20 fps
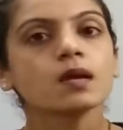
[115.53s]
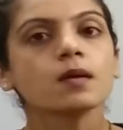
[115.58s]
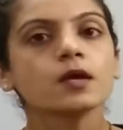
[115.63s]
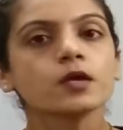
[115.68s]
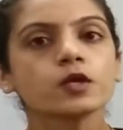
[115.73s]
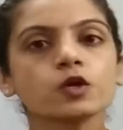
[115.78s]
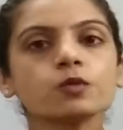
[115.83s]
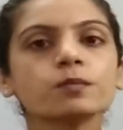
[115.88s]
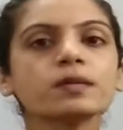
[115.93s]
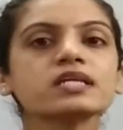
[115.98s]

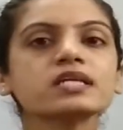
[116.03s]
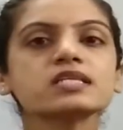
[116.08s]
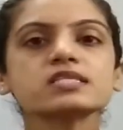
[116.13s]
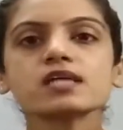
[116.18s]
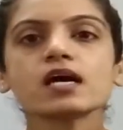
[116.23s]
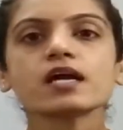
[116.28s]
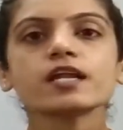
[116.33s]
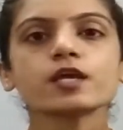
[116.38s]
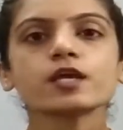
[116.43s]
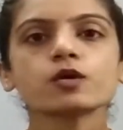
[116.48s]
Humans
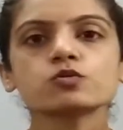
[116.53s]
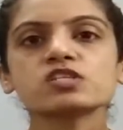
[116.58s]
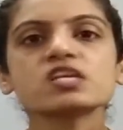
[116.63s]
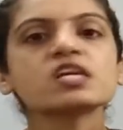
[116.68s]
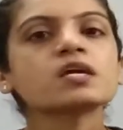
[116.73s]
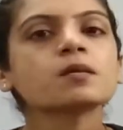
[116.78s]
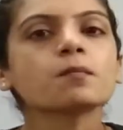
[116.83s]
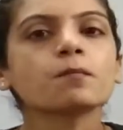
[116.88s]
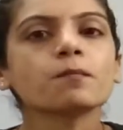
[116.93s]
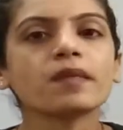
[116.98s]
are
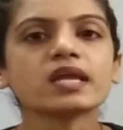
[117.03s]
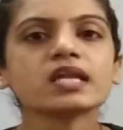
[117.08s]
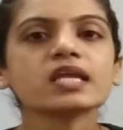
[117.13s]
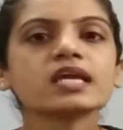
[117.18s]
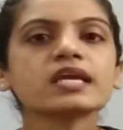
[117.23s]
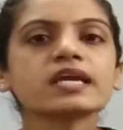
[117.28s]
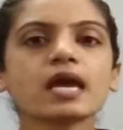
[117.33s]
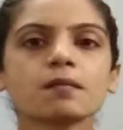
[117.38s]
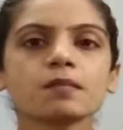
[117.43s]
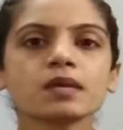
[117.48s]
using
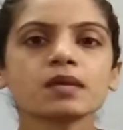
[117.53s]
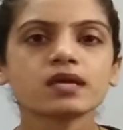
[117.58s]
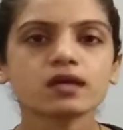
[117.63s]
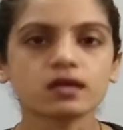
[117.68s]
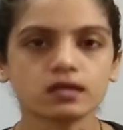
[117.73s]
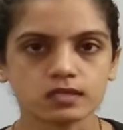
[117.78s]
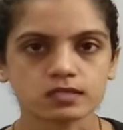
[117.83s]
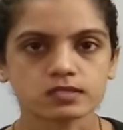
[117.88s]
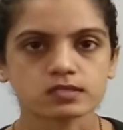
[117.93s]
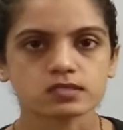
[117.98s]
many
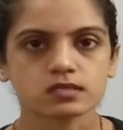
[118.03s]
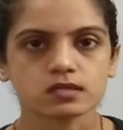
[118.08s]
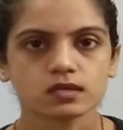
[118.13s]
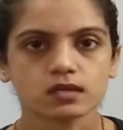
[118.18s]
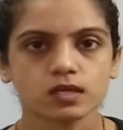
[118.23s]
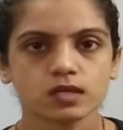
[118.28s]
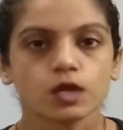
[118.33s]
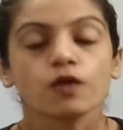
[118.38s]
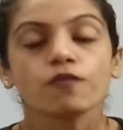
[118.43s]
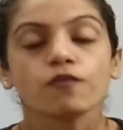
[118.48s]

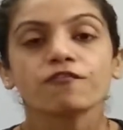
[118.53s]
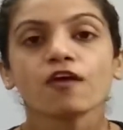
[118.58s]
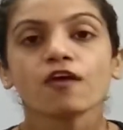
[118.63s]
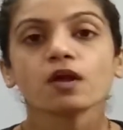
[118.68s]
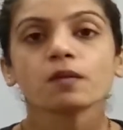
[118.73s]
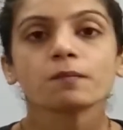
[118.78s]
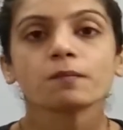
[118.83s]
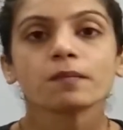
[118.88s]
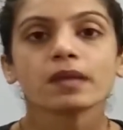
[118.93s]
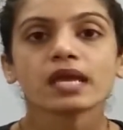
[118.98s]
chemicals for
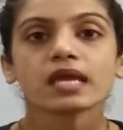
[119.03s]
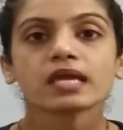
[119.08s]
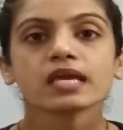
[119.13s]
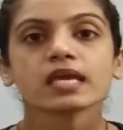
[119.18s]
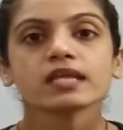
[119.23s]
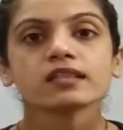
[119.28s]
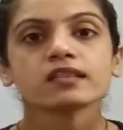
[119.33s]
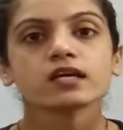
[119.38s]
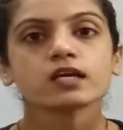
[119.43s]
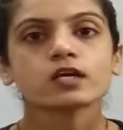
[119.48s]

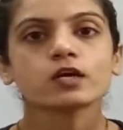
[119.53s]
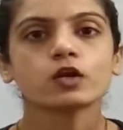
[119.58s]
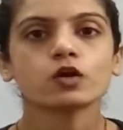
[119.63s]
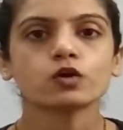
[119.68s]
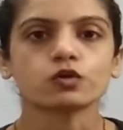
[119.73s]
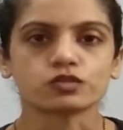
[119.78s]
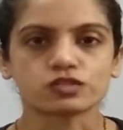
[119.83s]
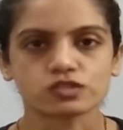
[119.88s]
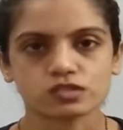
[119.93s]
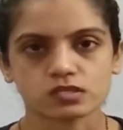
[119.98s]
making the
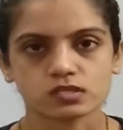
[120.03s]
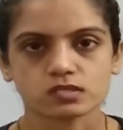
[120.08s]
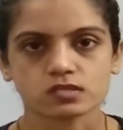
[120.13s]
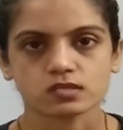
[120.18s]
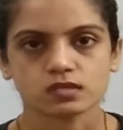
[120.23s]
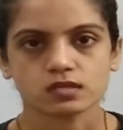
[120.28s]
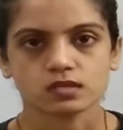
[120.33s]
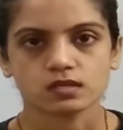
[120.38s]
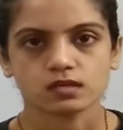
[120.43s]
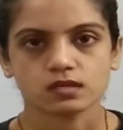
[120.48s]

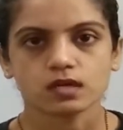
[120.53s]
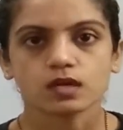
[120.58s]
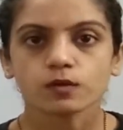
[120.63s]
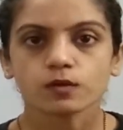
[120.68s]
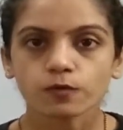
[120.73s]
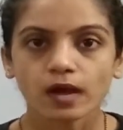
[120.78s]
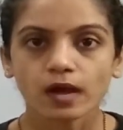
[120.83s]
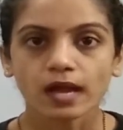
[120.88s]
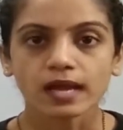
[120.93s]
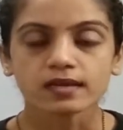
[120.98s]
clothes,
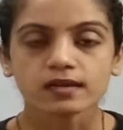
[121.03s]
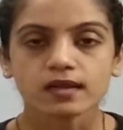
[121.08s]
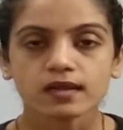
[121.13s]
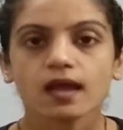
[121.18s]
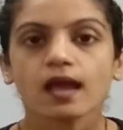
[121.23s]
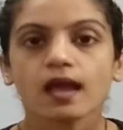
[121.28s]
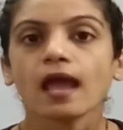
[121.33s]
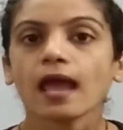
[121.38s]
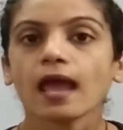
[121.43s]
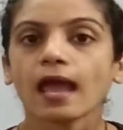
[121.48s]
right?
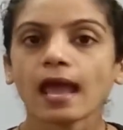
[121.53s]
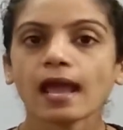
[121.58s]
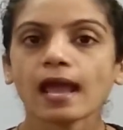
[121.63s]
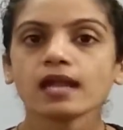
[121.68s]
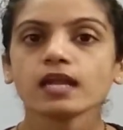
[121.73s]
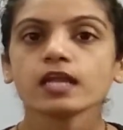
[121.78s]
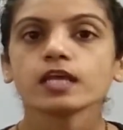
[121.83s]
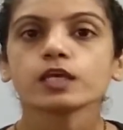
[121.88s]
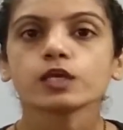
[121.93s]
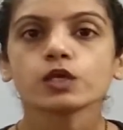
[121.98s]

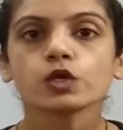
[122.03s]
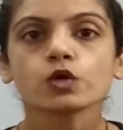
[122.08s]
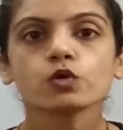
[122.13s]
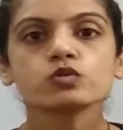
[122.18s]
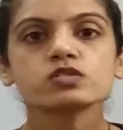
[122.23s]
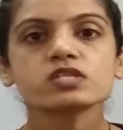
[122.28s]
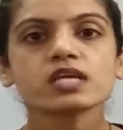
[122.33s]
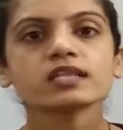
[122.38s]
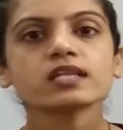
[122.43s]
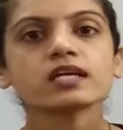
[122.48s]
And
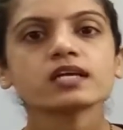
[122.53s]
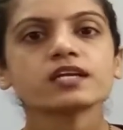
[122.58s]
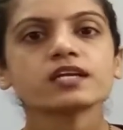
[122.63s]
using the